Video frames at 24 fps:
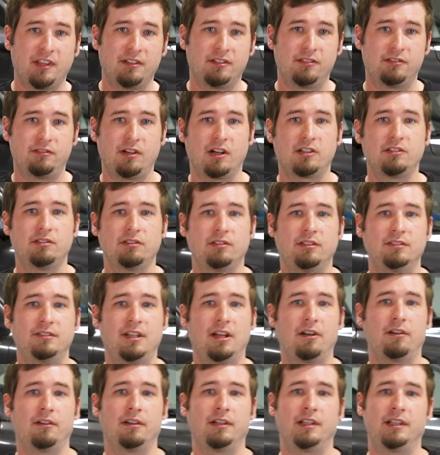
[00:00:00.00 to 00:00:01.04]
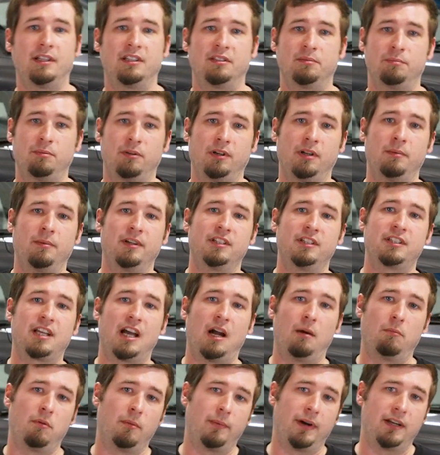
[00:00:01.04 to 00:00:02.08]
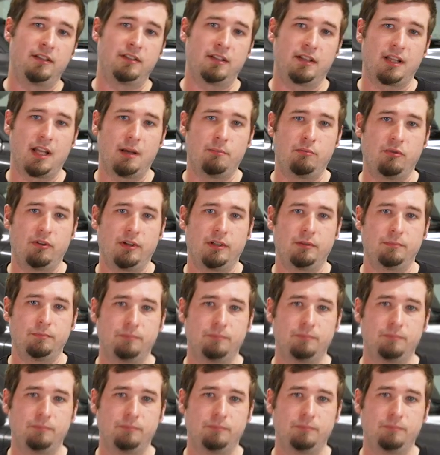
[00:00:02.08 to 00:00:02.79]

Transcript: Structural integrity is pretty much compromised at that point.